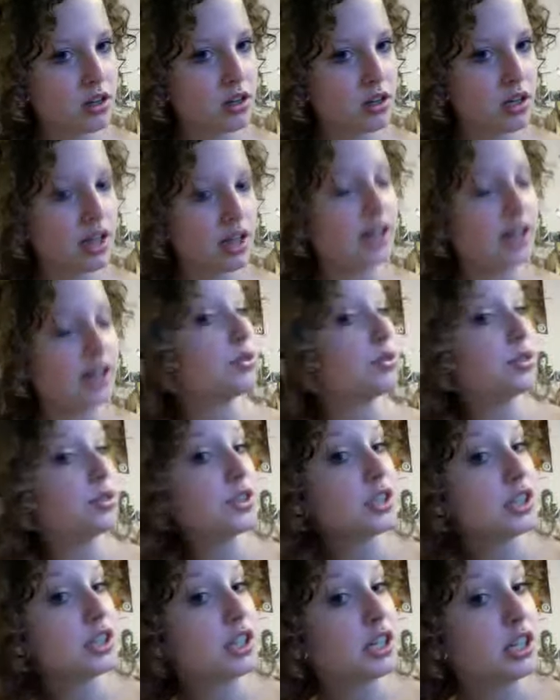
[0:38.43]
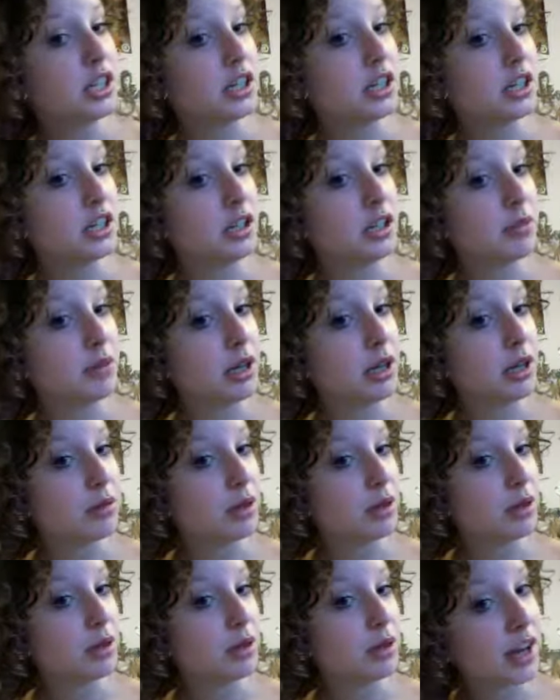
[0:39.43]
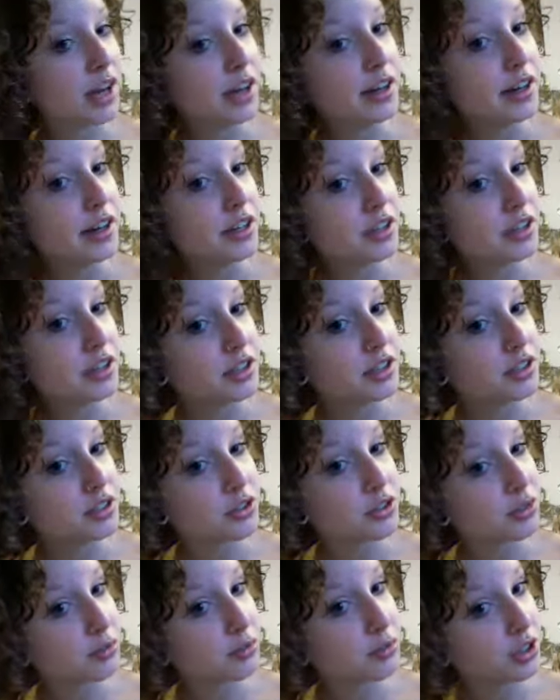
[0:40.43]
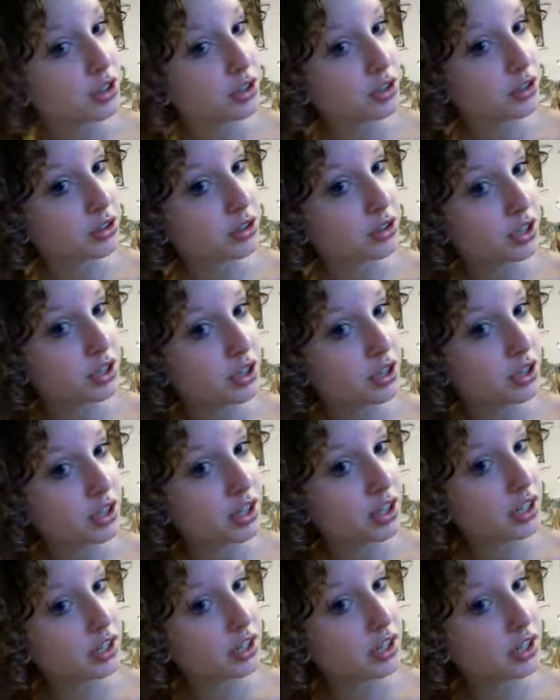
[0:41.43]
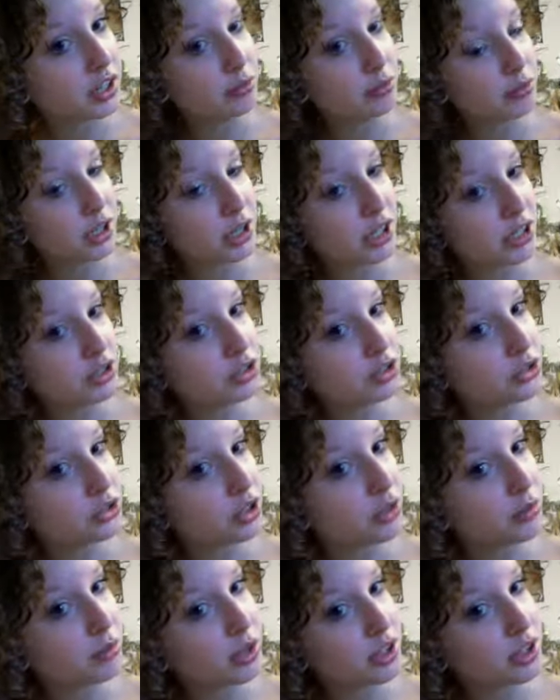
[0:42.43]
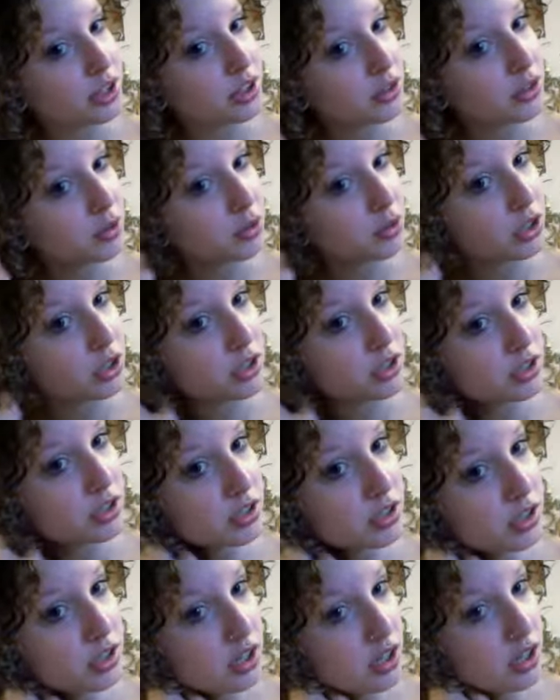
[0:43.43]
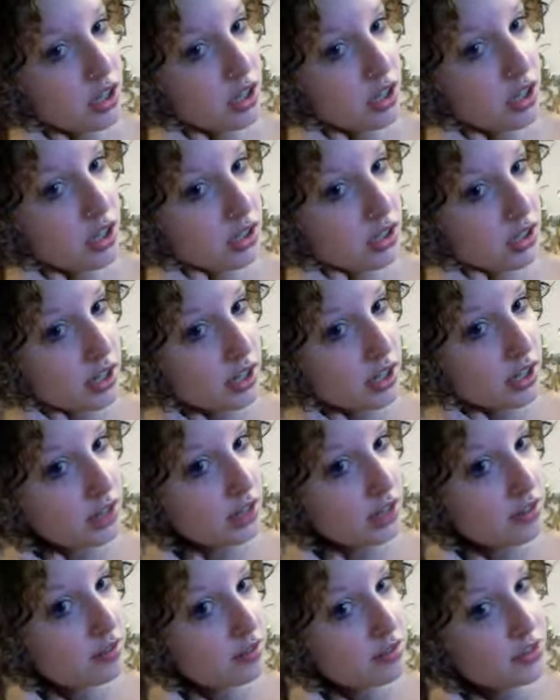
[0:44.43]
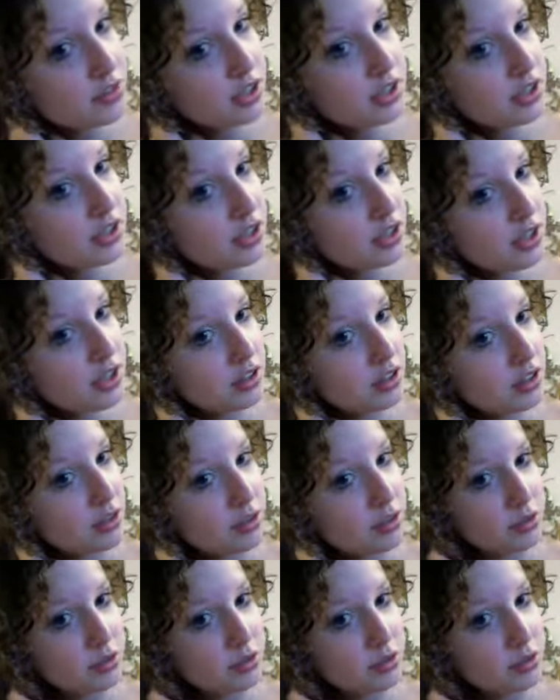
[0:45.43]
As you can see, maybe my hair is extremely curly, and my dread method was that I left it alone